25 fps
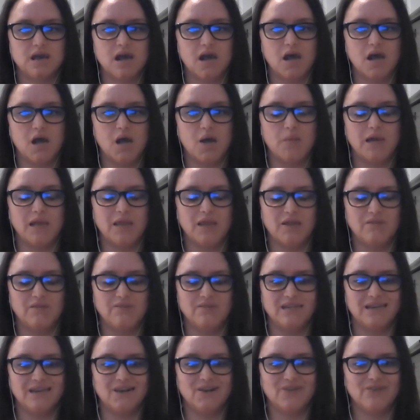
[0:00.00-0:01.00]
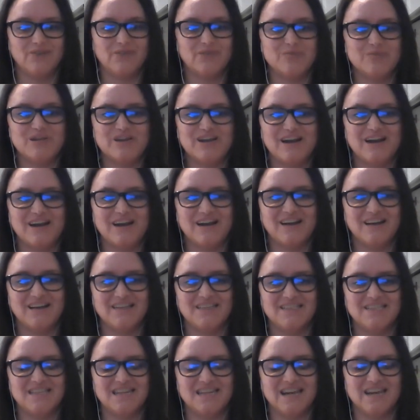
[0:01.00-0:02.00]
I'd love to hear from you
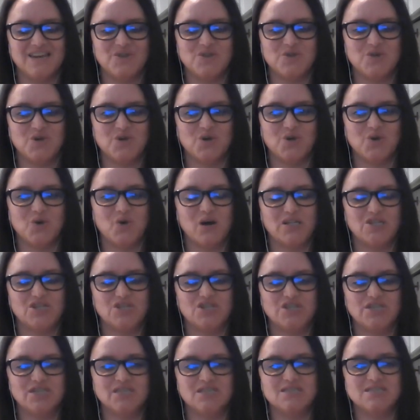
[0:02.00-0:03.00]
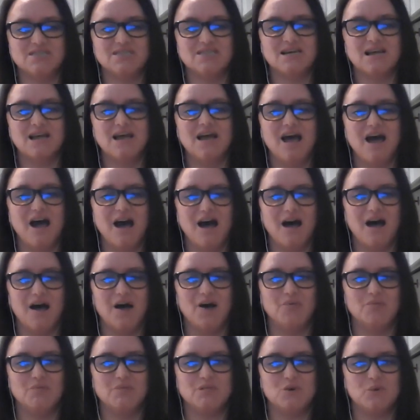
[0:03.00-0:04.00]
guys and answer your questions.
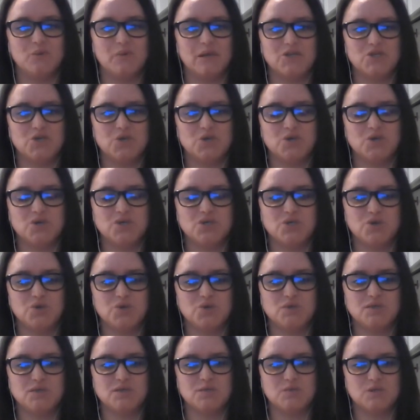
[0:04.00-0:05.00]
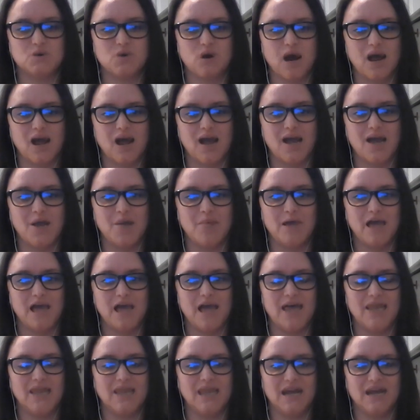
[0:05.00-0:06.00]
So make sure to subscribe
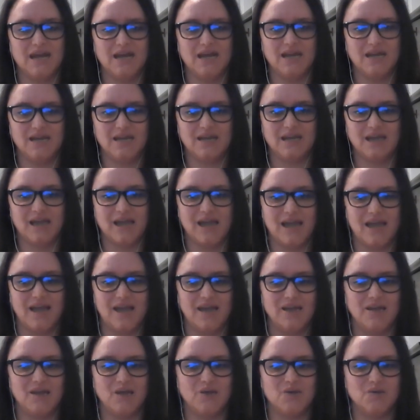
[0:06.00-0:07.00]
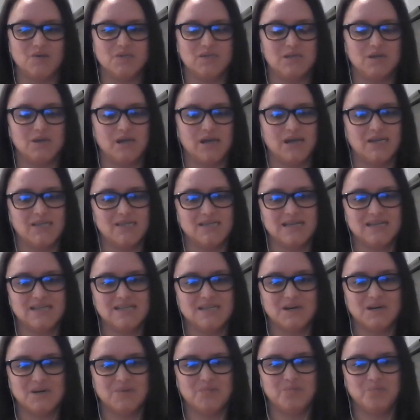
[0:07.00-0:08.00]
and like, and I'll see you guys next
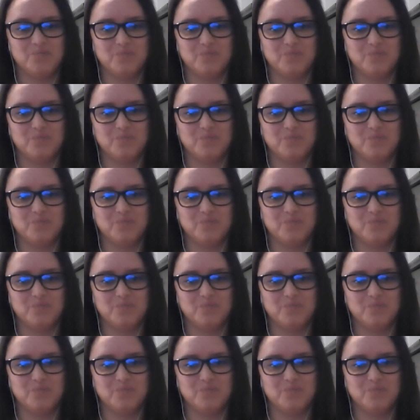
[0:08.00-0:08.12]
time.